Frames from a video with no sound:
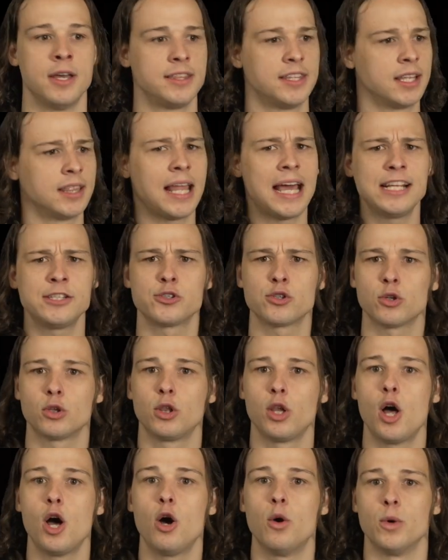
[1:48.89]
The lights are
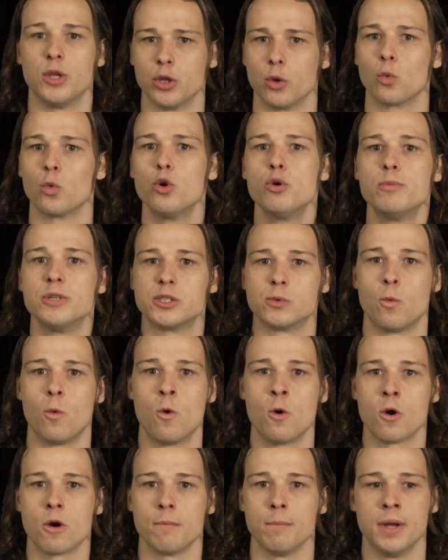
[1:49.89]
low and the room is
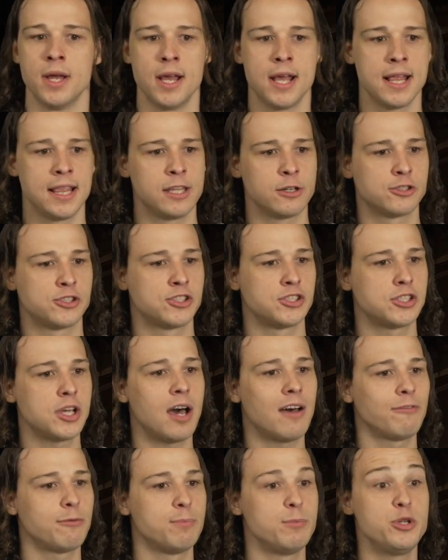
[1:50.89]
warm. There's
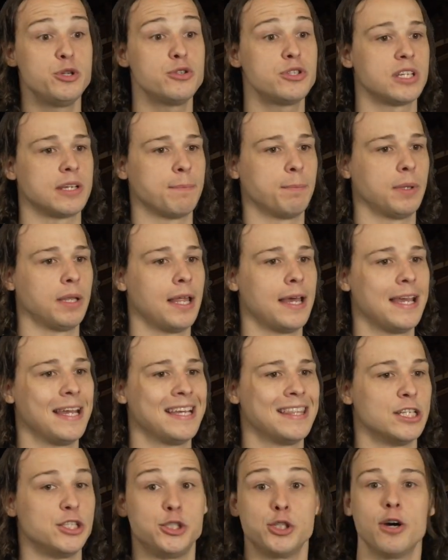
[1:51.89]
soft music playing
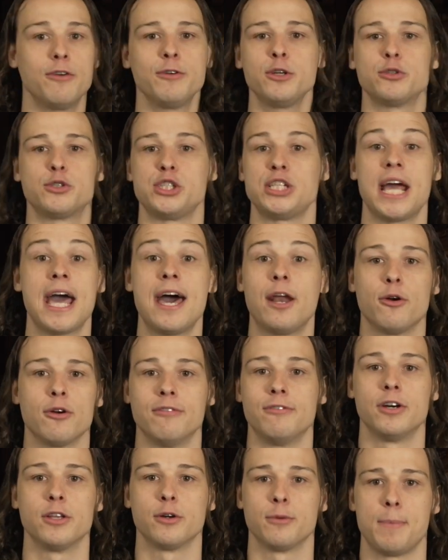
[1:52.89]
and the jovial chatter
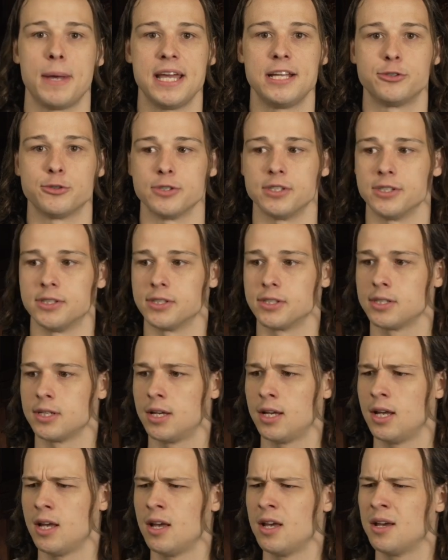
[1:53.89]
of other patrons.
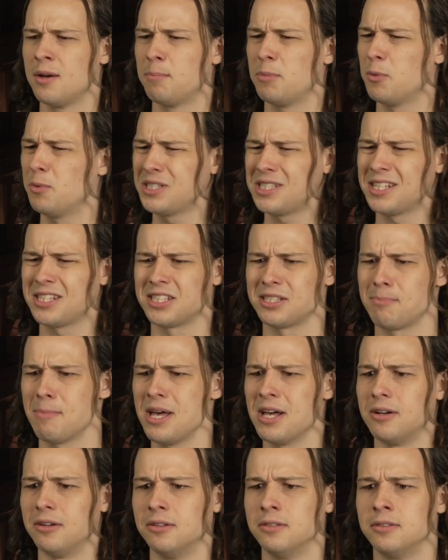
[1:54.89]
But what's that
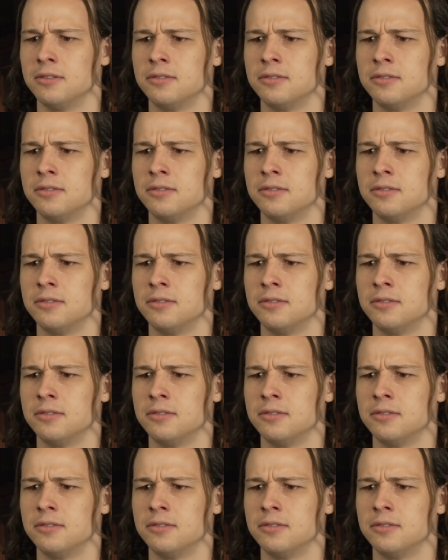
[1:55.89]
smell?